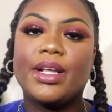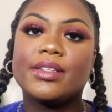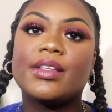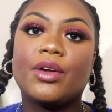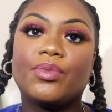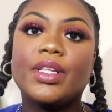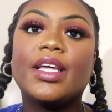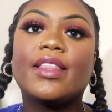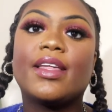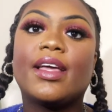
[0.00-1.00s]
because I
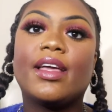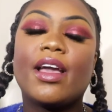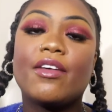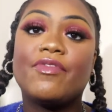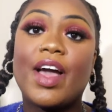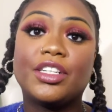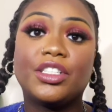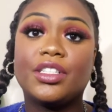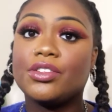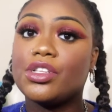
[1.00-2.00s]
really think
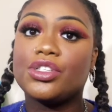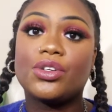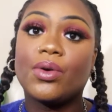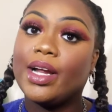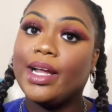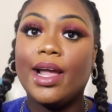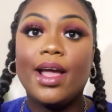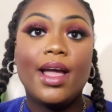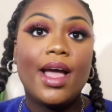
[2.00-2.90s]
fashion tells a story,